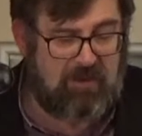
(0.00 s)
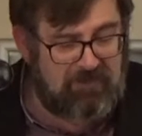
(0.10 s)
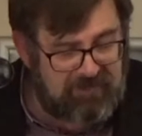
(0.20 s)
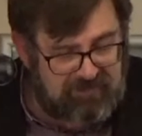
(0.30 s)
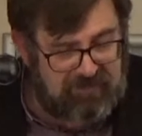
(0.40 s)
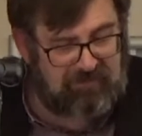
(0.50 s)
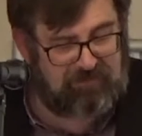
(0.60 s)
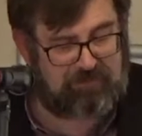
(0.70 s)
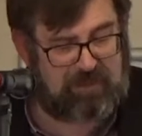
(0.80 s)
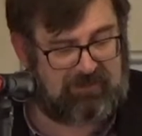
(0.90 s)
For
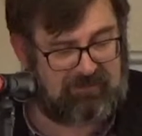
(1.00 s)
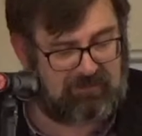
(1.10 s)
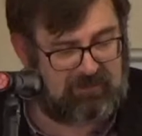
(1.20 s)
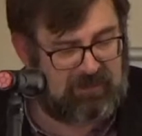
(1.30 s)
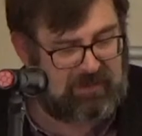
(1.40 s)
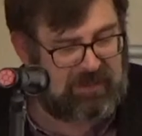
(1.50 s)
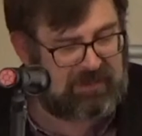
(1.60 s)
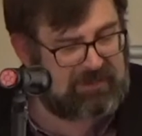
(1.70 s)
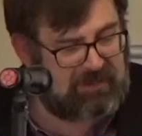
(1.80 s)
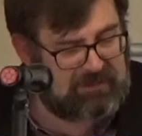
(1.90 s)
this reason,
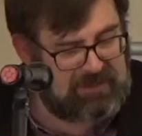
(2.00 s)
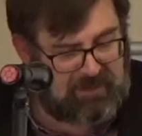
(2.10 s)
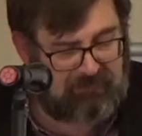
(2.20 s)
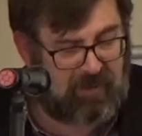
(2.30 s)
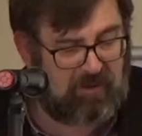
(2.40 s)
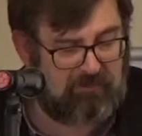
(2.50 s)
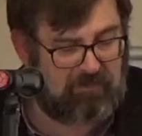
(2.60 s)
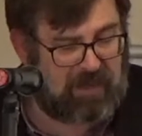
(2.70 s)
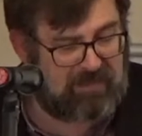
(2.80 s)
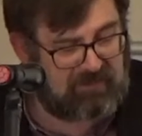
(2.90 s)
it can never,
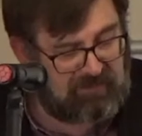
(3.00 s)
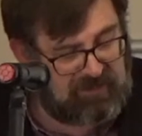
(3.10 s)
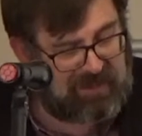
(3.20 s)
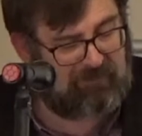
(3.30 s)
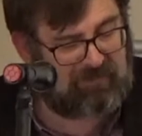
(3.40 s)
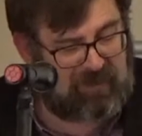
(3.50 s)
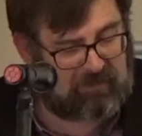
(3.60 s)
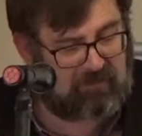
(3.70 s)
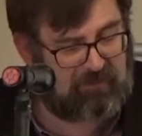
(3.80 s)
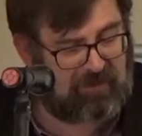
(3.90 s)
by the same
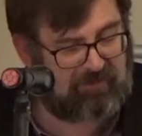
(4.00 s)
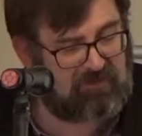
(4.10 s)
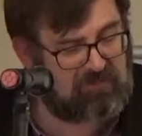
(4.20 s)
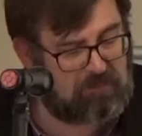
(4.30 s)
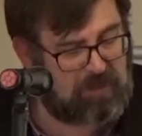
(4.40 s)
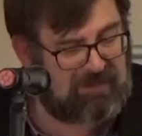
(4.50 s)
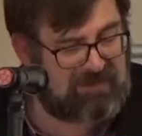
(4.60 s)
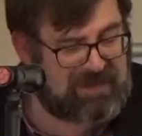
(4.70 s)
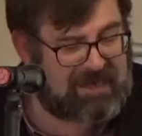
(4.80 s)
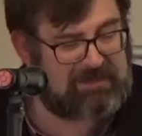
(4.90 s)
sacrifices
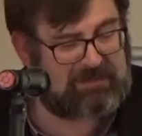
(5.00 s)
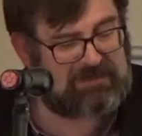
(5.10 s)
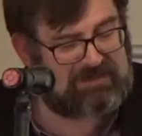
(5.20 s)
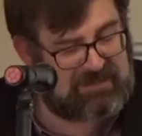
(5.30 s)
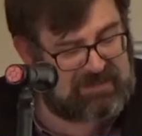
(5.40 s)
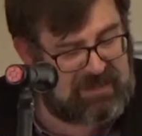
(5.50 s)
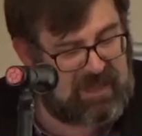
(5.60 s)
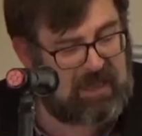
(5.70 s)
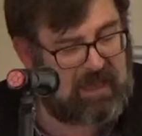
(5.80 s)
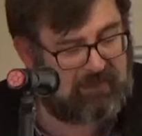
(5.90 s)
repeated endlessly
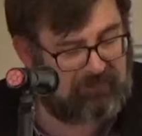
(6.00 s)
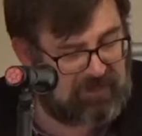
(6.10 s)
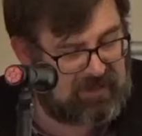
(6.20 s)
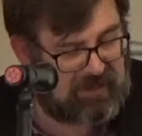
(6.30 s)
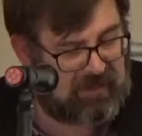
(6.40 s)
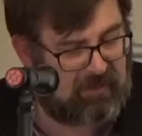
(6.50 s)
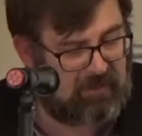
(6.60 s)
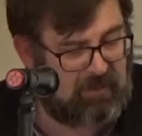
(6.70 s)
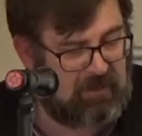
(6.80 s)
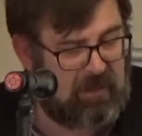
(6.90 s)
year after year,
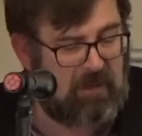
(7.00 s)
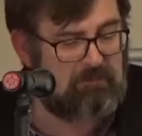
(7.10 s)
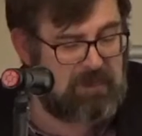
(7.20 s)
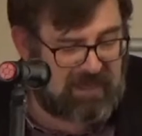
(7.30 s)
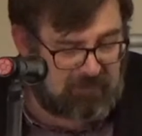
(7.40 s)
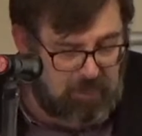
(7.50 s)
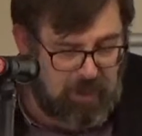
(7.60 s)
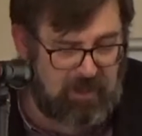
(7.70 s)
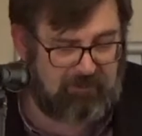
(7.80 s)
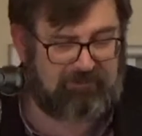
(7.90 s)
make
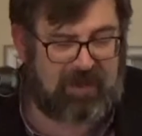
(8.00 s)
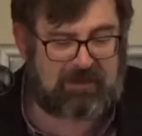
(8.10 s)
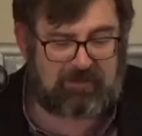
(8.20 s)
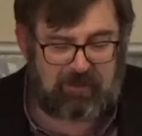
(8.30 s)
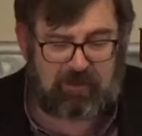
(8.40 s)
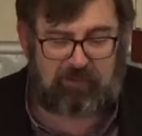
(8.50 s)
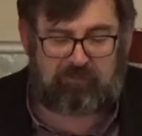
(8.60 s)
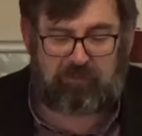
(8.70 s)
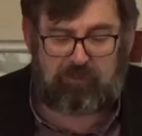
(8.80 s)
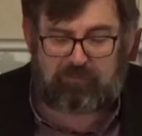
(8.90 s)
perfect
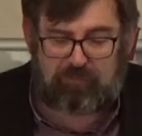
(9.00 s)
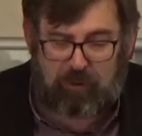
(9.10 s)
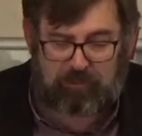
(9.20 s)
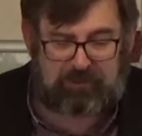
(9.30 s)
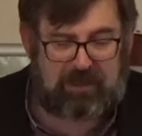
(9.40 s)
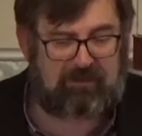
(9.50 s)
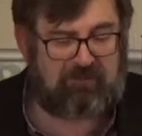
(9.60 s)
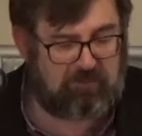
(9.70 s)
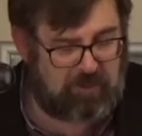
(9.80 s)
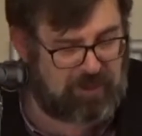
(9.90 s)
those who draw near
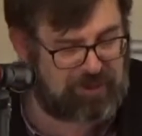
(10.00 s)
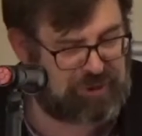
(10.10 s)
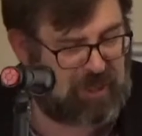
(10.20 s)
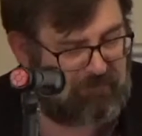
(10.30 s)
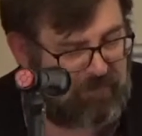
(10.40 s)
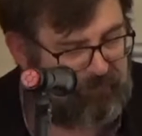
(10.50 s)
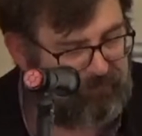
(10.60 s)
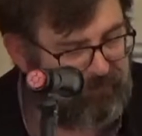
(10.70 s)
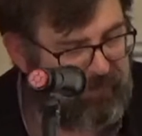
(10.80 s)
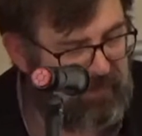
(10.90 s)
to worship.
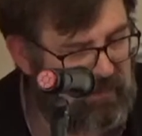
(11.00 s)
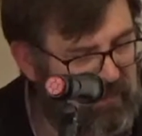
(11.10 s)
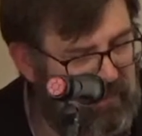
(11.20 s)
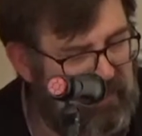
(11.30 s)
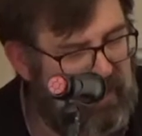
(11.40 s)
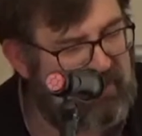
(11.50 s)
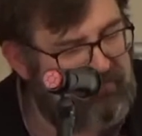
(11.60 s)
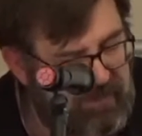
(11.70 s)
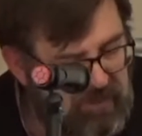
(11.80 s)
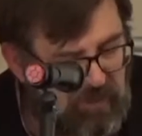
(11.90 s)

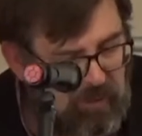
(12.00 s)
If it